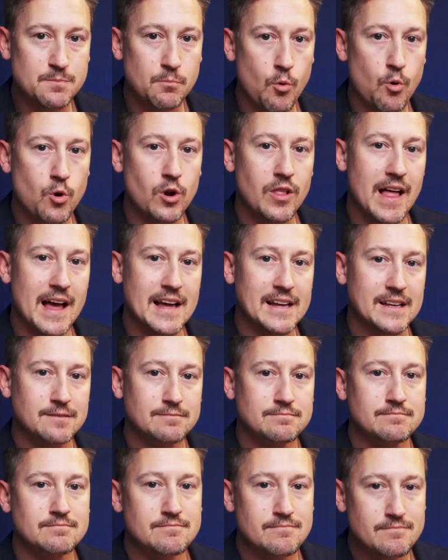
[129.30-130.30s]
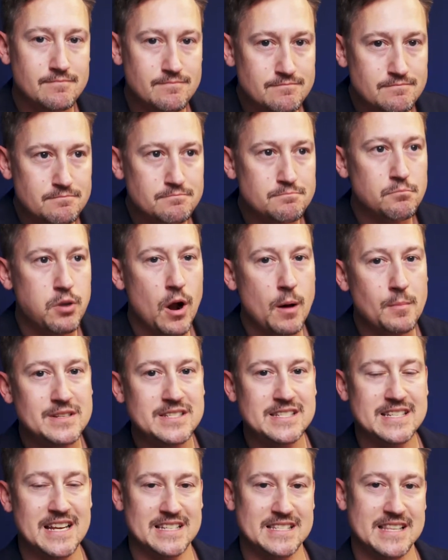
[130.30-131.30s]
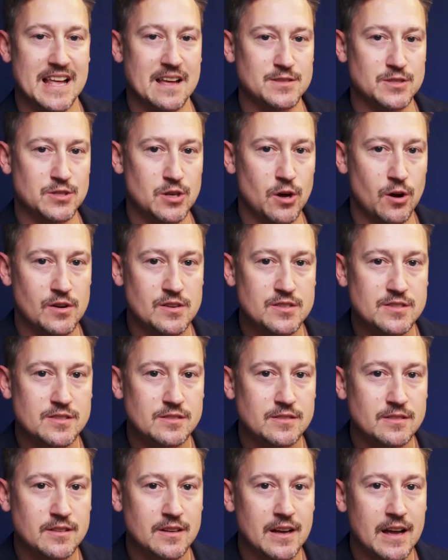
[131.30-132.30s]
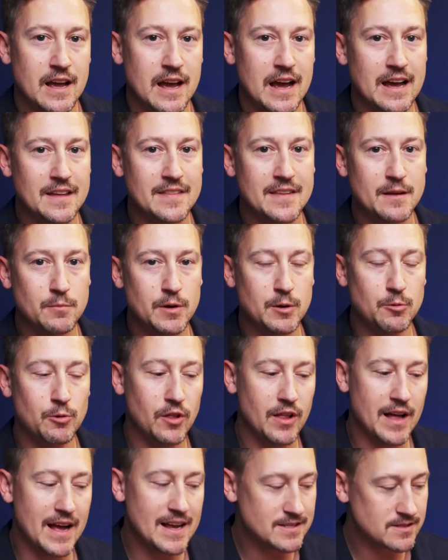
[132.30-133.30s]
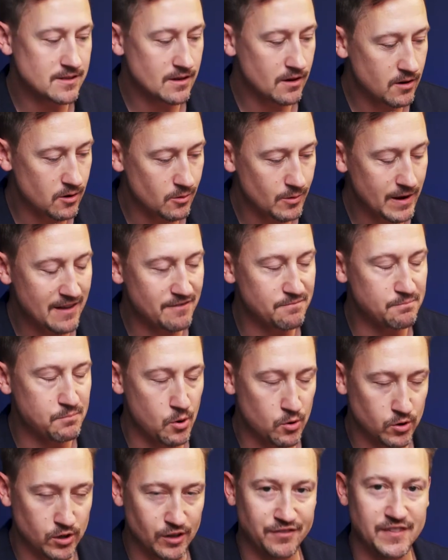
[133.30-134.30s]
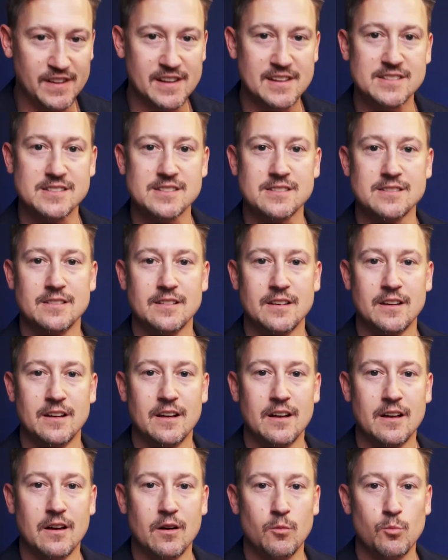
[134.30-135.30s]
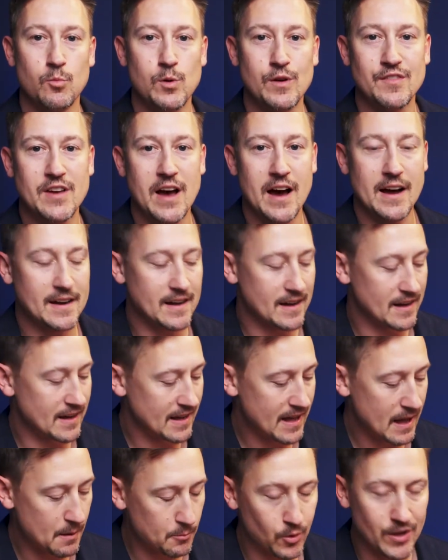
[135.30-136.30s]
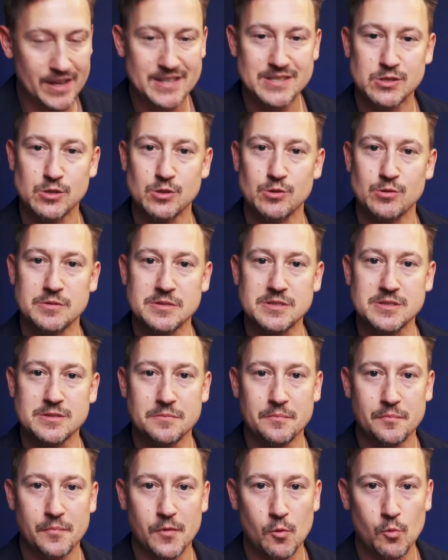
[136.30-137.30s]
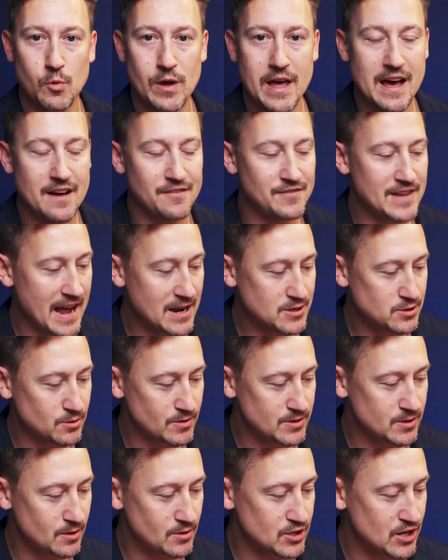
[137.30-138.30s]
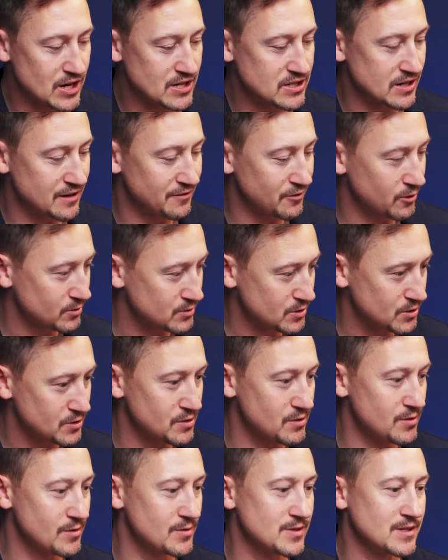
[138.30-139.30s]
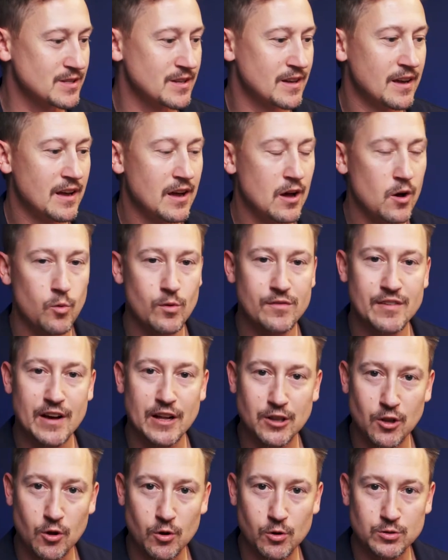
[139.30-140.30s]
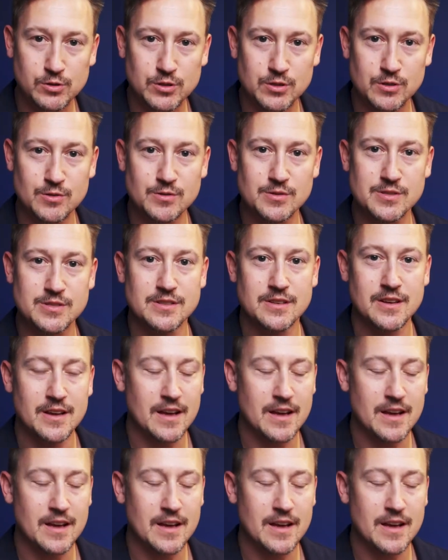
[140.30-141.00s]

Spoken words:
more like probably $6,000. And then we realize, we have broker fees. We've got MLS dues. We have National Association of Realtor dues. We've got local dues.